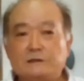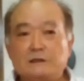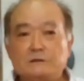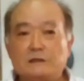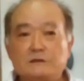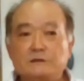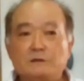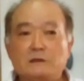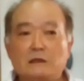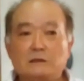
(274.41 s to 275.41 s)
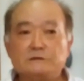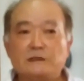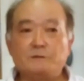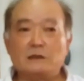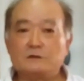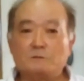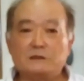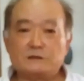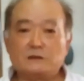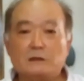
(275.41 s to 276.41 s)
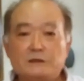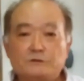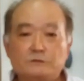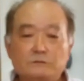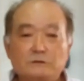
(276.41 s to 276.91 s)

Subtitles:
They didn't give the seminar as much as I do.